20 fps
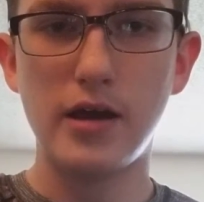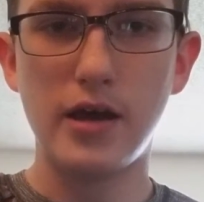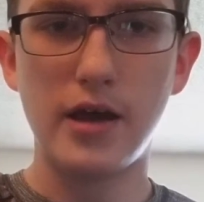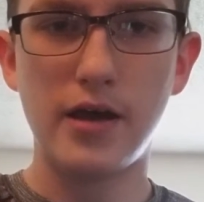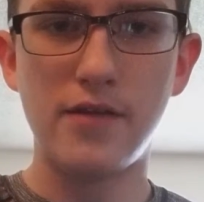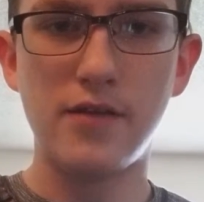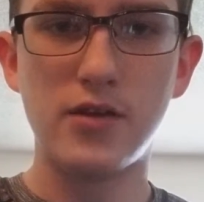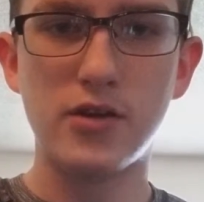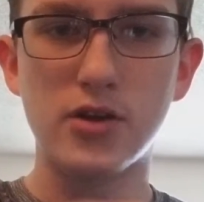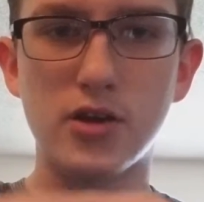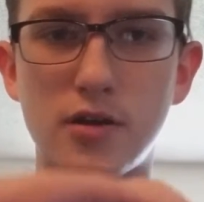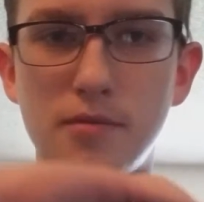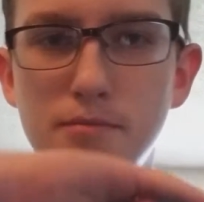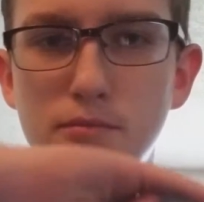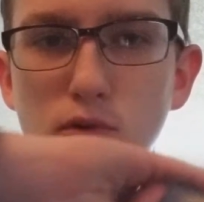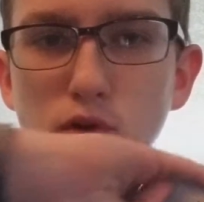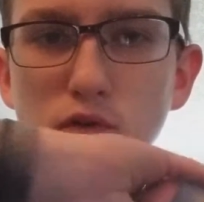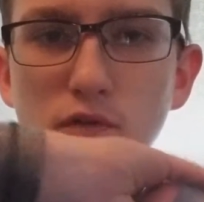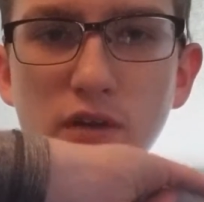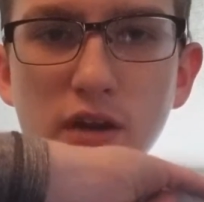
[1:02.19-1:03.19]
and then you're going to
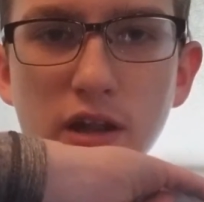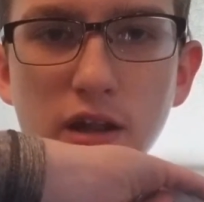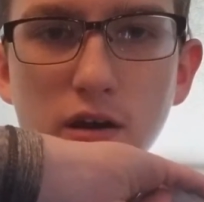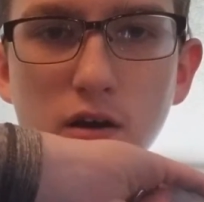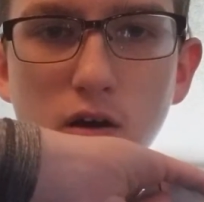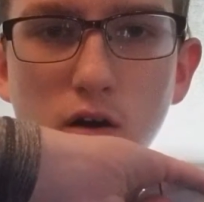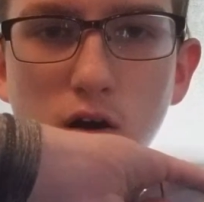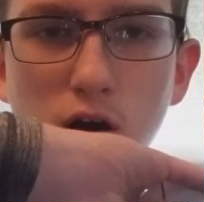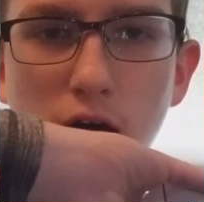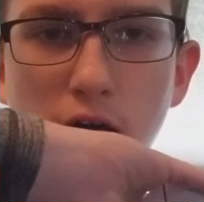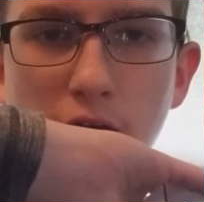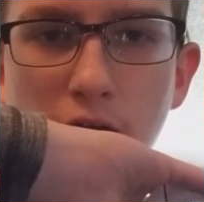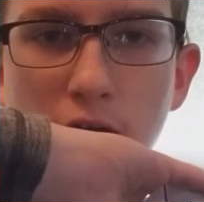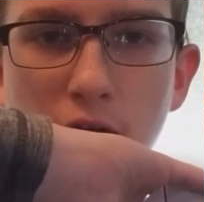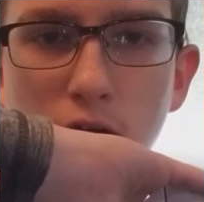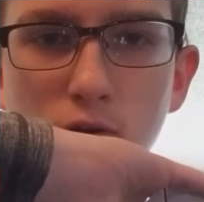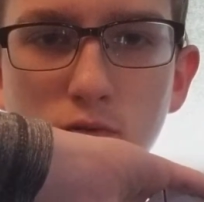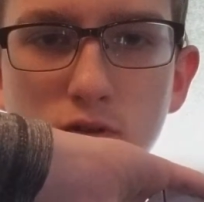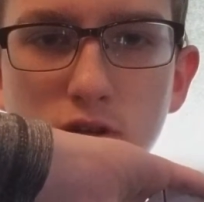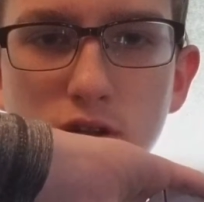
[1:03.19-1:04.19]
move it
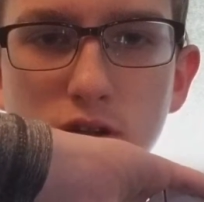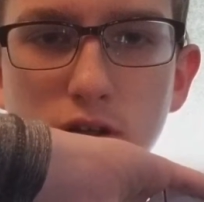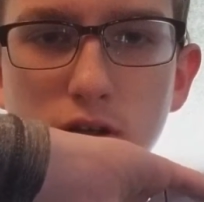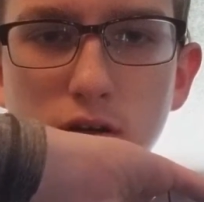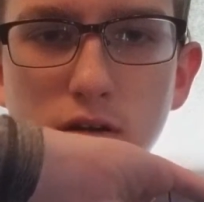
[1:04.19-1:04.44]
out